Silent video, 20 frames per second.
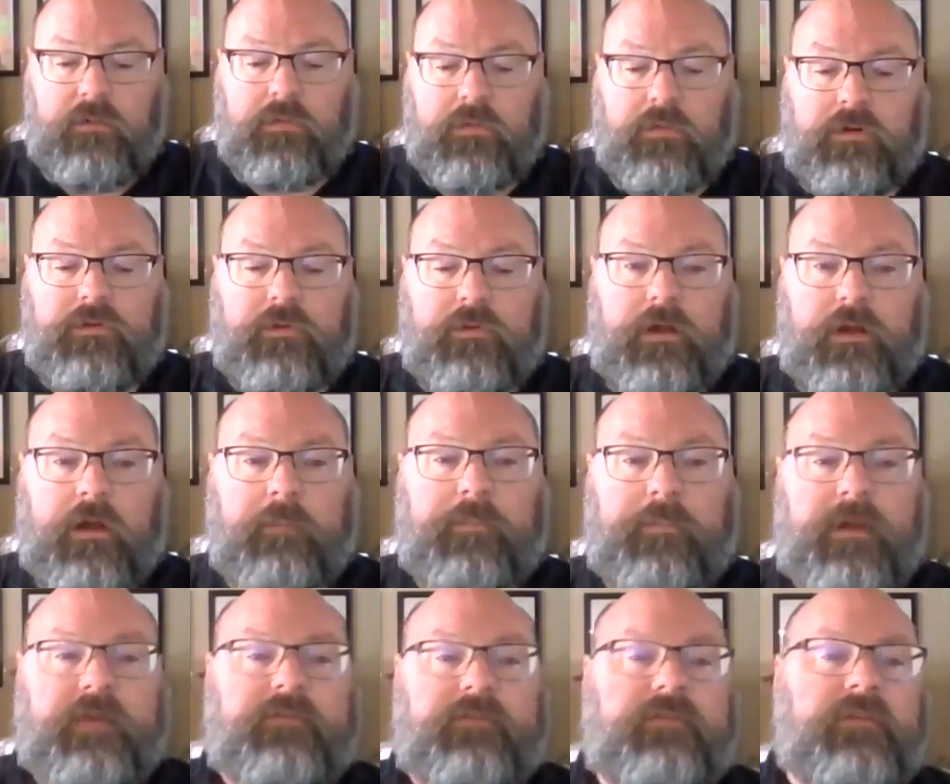we're doing our
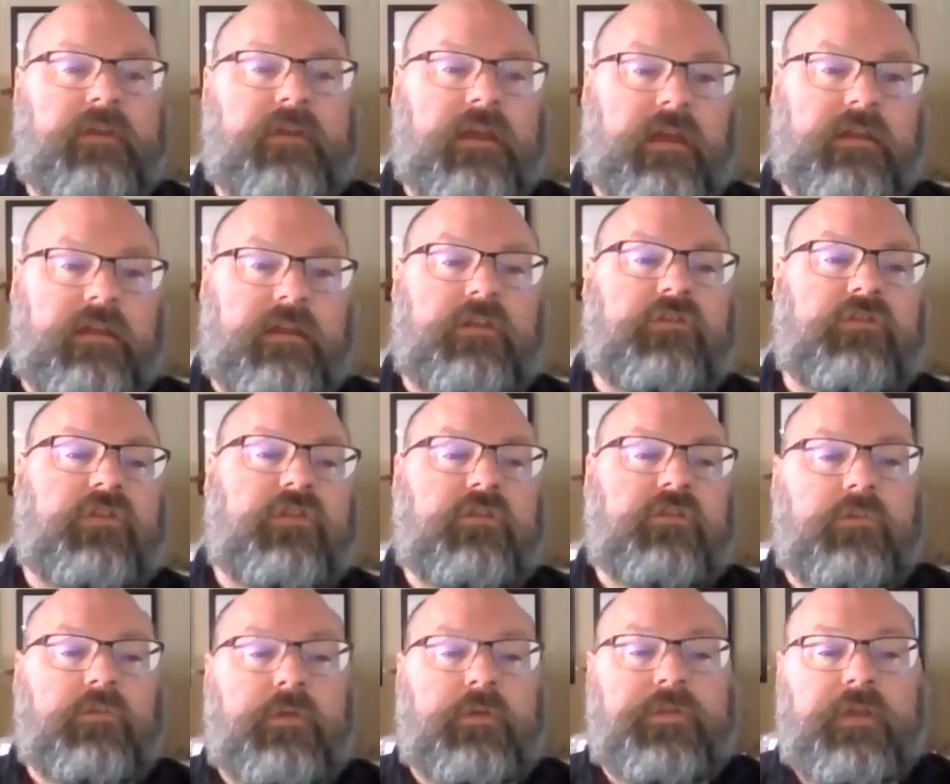best in
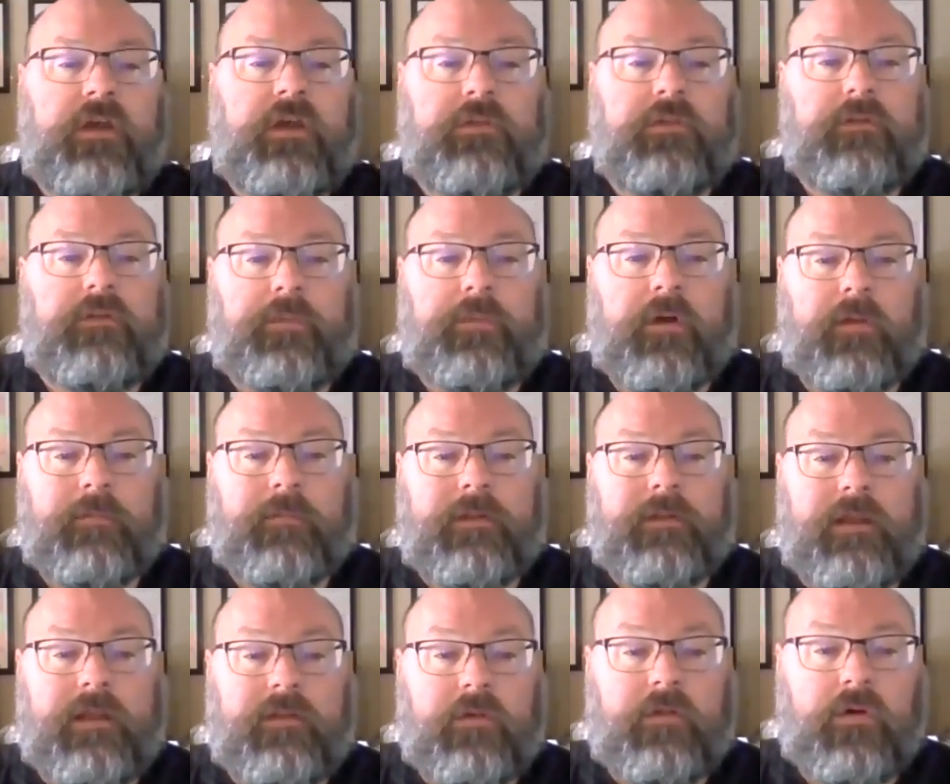conjunction with the health
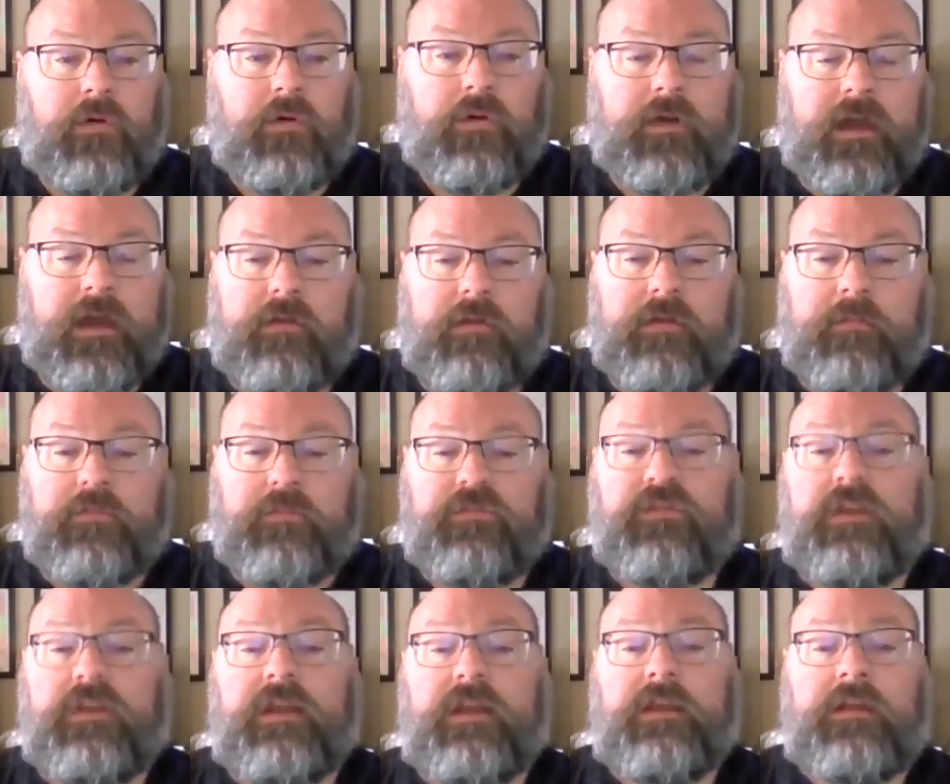department and the whole county
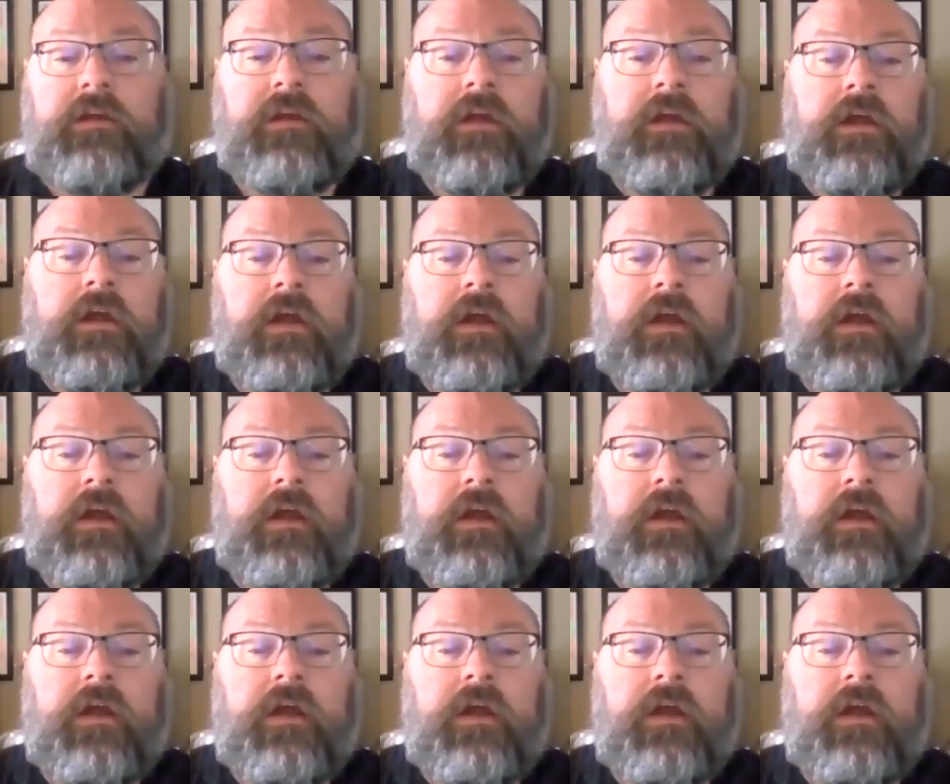machine